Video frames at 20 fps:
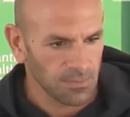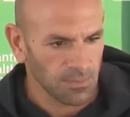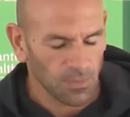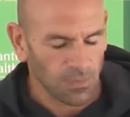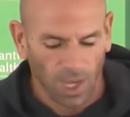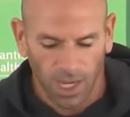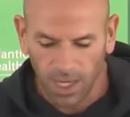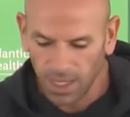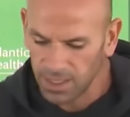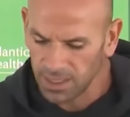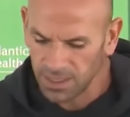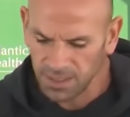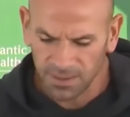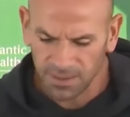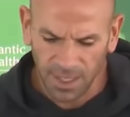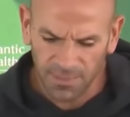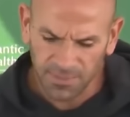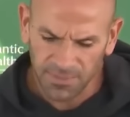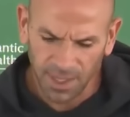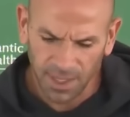to
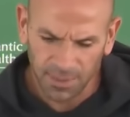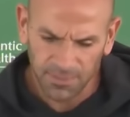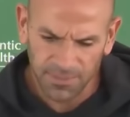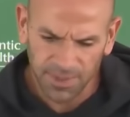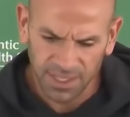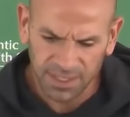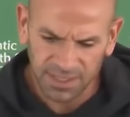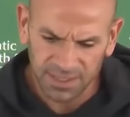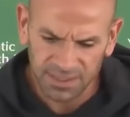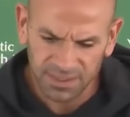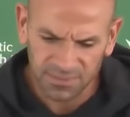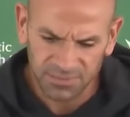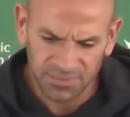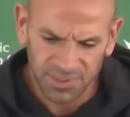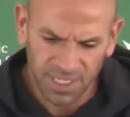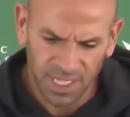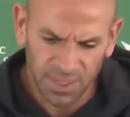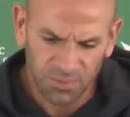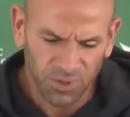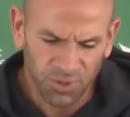Haason? I'm not going
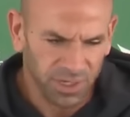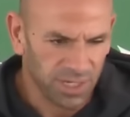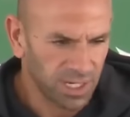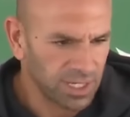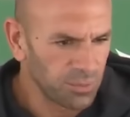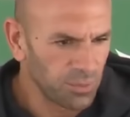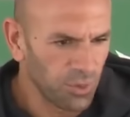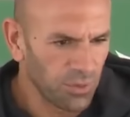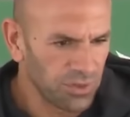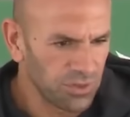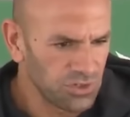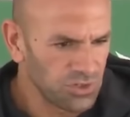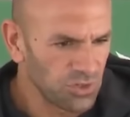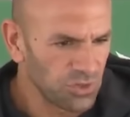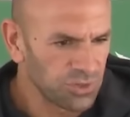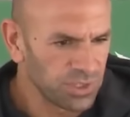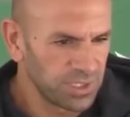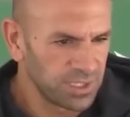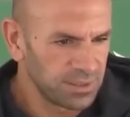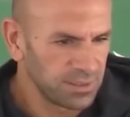to elaborate any more than
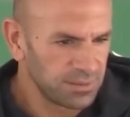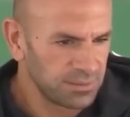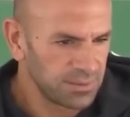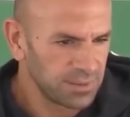Joe did.